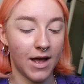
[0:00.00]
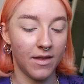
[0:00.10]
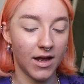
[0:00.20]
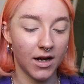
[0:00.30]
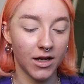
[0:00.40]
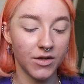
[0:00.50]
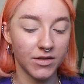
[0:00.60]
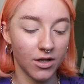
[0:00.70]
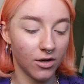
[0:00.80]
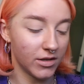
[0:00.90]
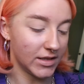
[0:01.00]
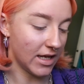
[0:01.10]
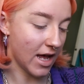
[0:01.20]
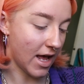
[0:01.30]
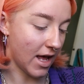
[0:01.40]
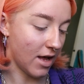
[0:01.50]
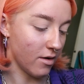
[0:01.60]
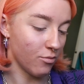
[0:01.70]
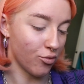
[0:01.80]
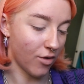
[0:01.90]
And then I use the
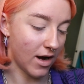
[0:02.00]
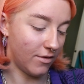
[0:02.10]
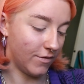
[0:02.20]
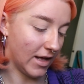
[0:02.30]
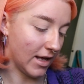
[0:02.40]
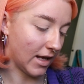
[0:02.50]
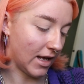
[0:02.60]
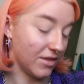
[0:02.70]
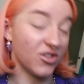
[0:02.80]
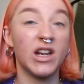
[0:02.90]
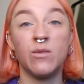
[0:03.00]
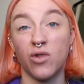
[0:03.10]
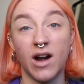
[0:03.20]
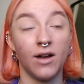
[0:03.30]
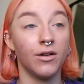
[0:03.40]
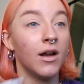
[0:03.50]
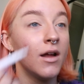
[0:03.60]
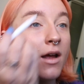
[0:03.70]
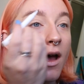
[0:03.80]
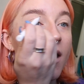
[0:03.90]
Glossier Brow Flick in the shade Brown,
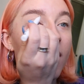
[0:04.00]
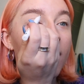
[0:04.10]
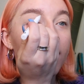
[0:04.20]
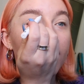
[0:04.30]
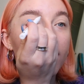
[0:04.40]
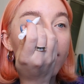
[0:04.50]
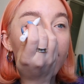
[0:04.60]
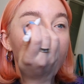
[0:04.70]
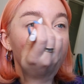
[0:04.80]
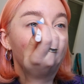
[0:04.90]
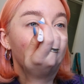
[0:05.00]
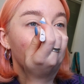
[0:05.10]
and then just